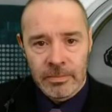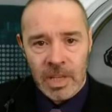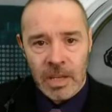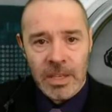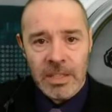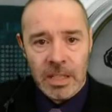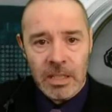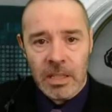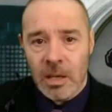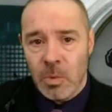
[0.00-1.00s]
If they
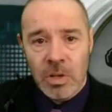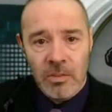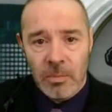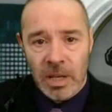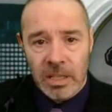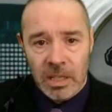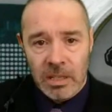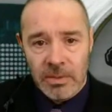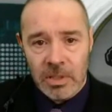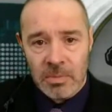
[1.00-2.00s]
didn't, they wouldn't have made it in
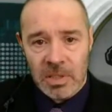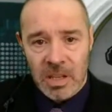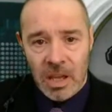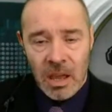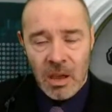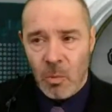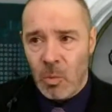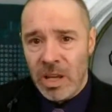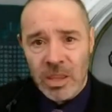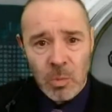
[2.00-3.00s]
the first place.
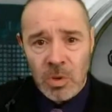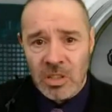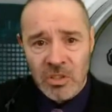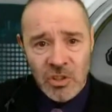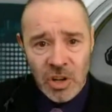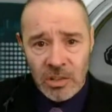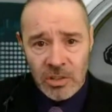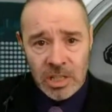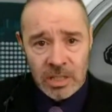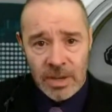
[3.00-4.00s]
We're the worst
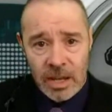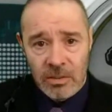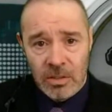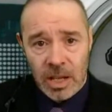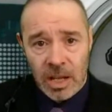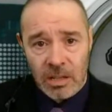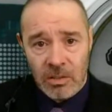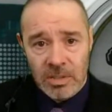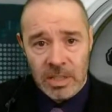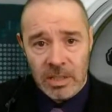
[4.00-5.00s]
judges of how good our
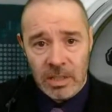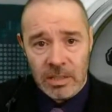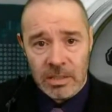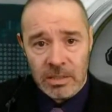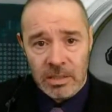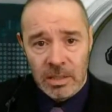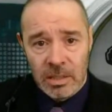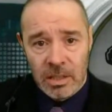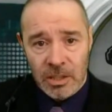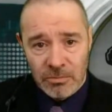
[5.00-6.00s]
content is.
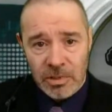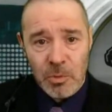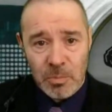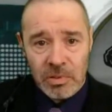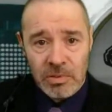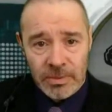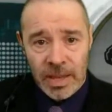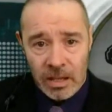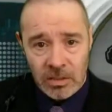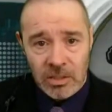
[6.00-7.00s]
The real proof of
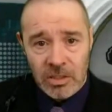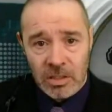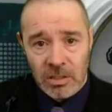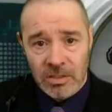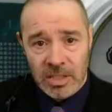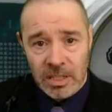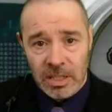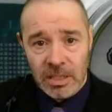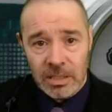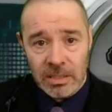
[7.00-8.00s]
how good your content
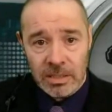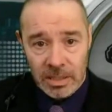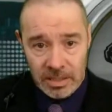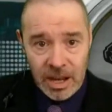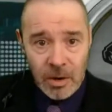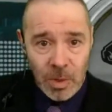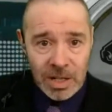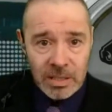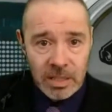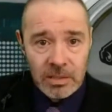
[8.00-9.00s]
is how well
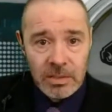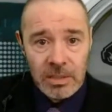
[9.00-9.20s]
it does.